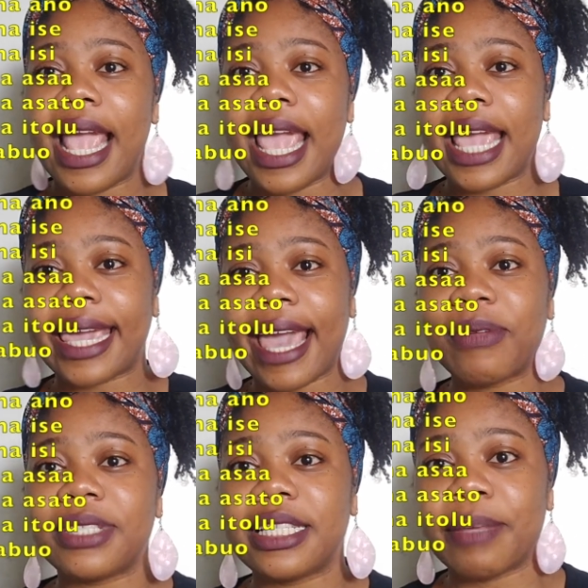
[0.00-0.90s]
and
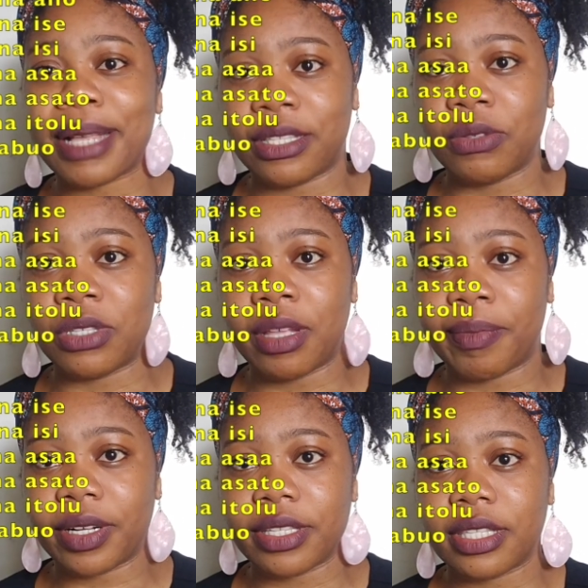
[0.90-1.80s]
counting them as those
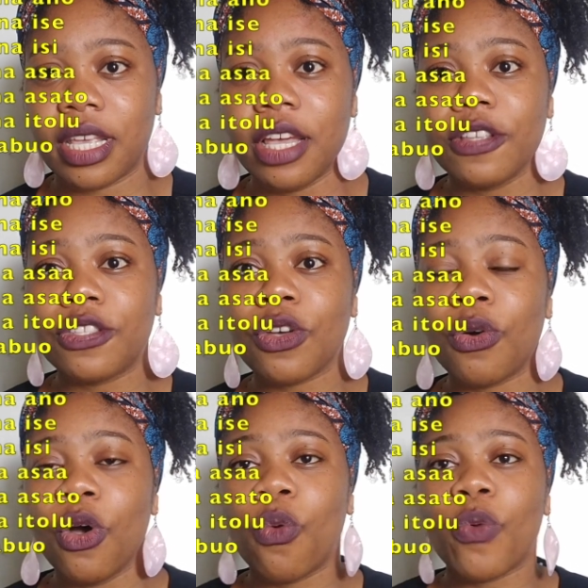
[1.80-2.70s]
numbers.
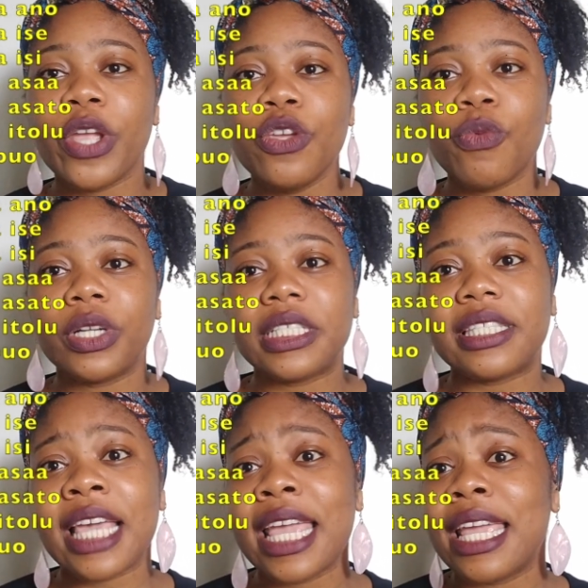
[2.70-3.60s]
So when you want to
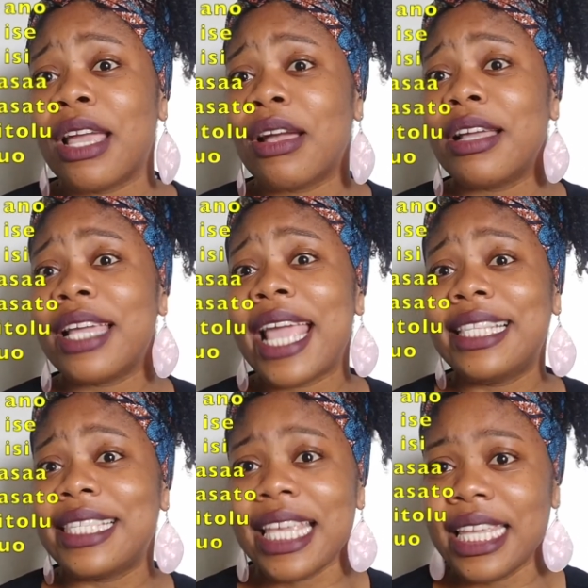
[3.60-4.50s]
say
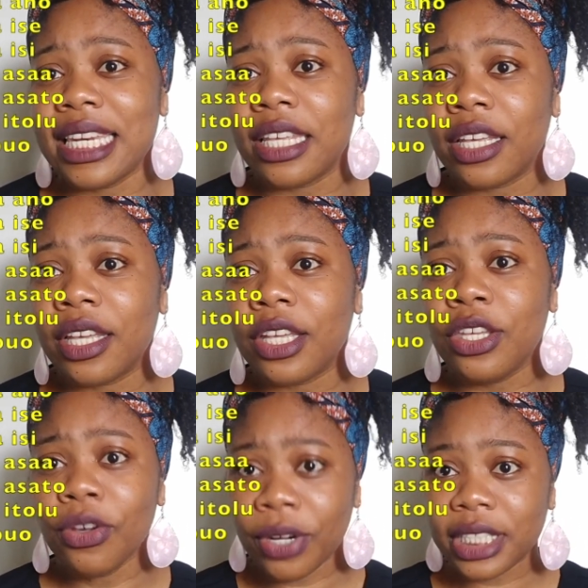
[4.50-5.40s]
18,
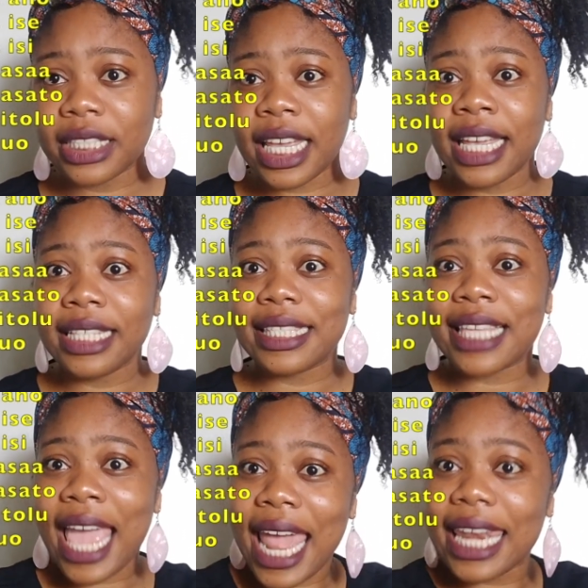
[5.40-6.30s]
you're going to say
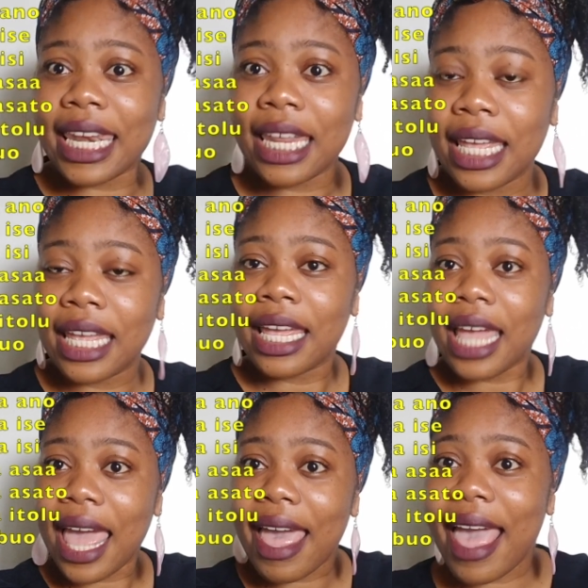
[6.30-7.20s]
10
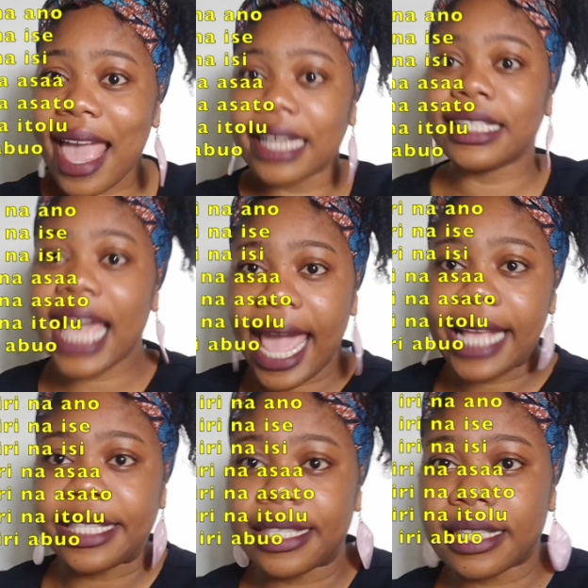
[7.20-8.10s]
and
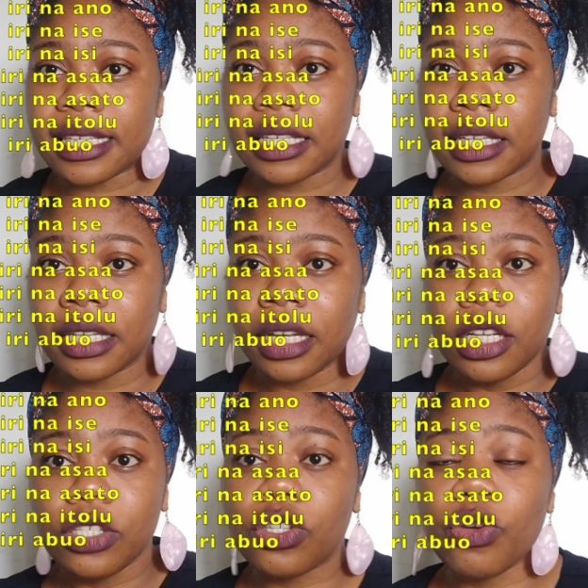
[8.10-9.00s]
8.
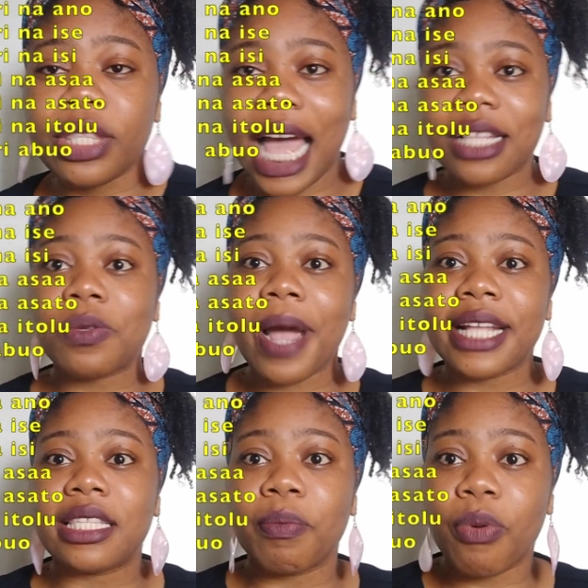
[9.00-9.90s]
So that's why
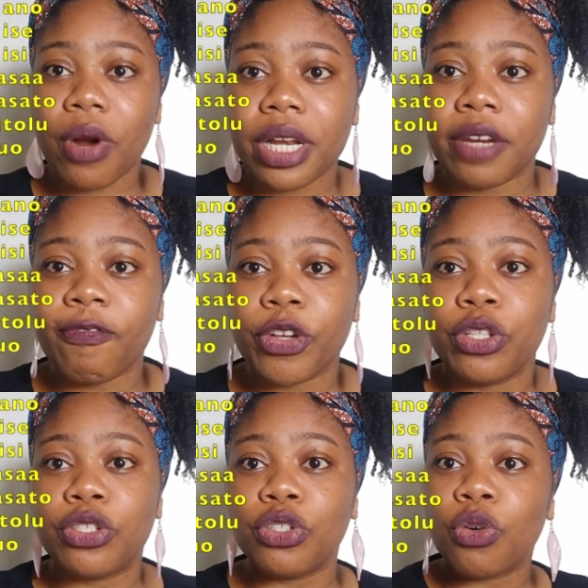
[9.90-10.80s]
it's important for you
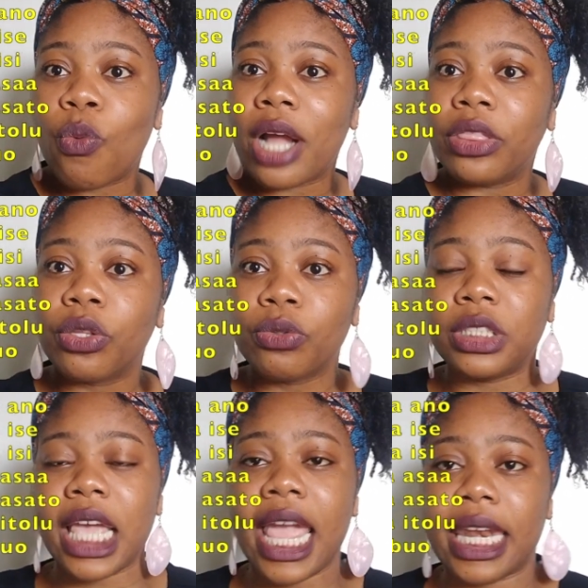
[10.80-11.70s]
to know 1 through
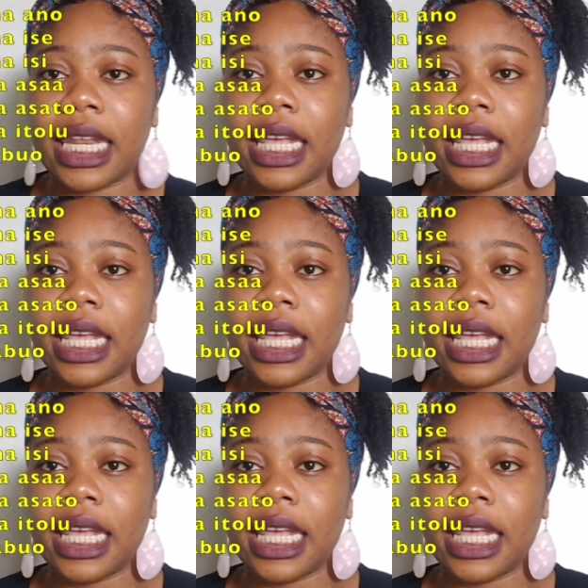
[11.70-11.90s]
10.